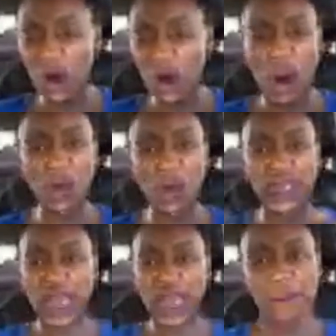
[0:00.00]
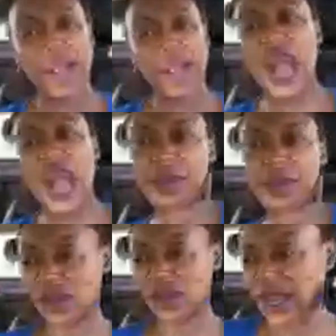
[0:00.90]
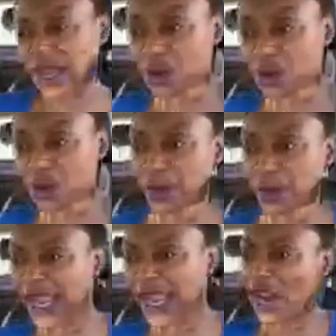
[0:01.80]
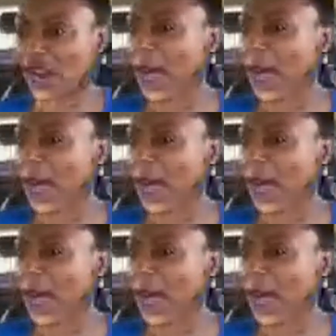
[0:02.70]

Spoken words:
or I want to carry my confidence on my shoulders and be like, girl,